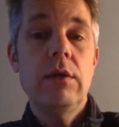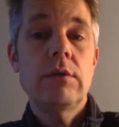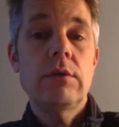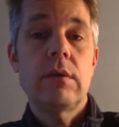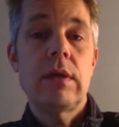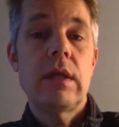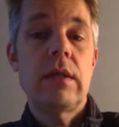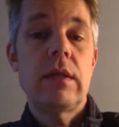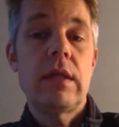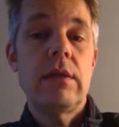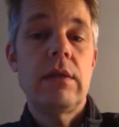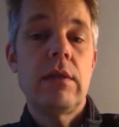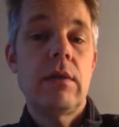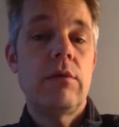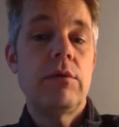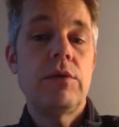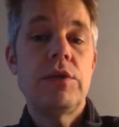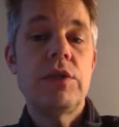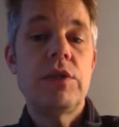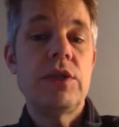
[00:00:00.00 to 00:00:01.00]
so that they
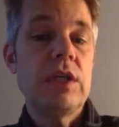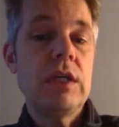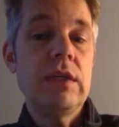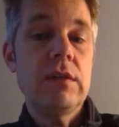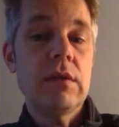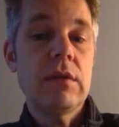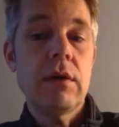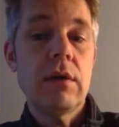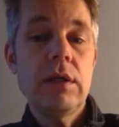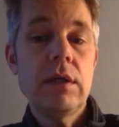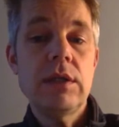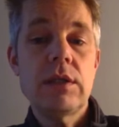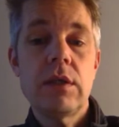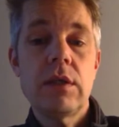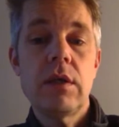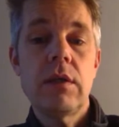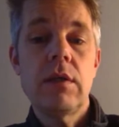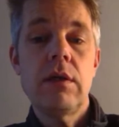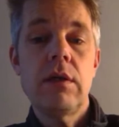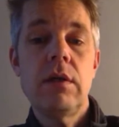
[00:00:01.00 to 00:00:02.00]
don't cheat on
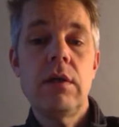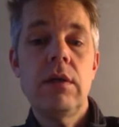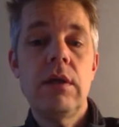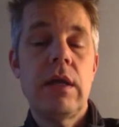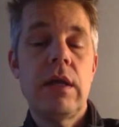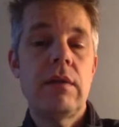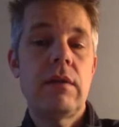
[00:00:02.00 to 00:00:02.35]
each other,